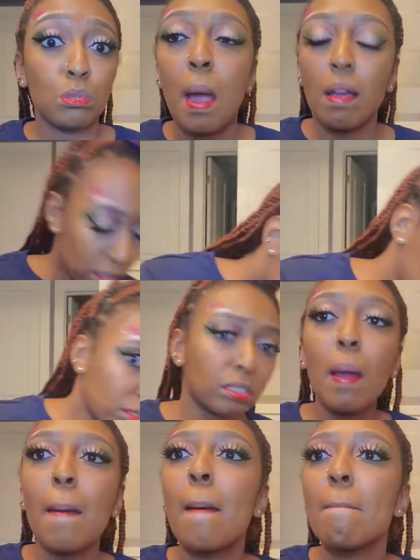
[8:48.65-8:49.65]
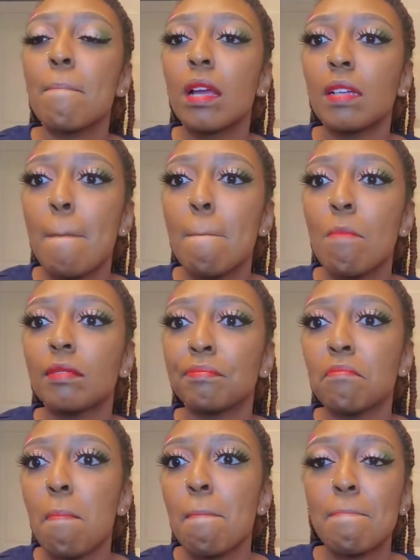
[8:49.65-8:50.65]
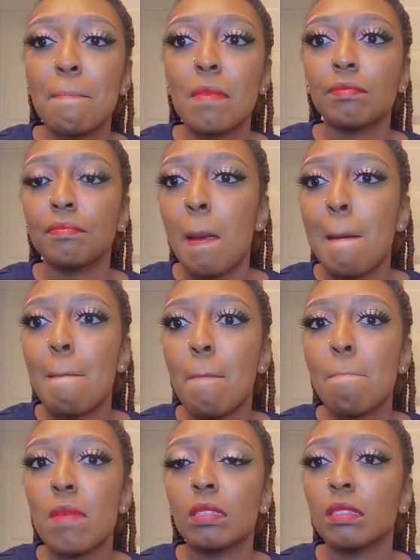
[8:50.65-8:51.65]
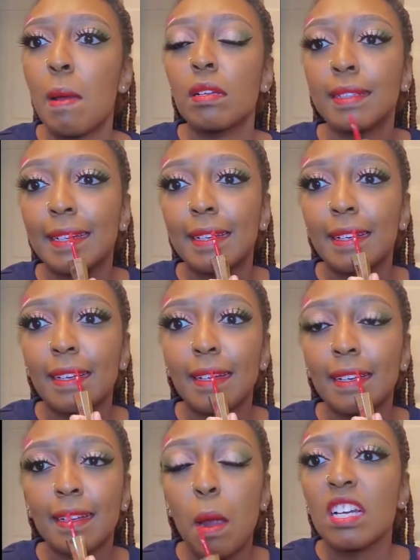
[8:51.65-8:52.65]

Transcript: Ronald. He called Ronald, Brittany pick up.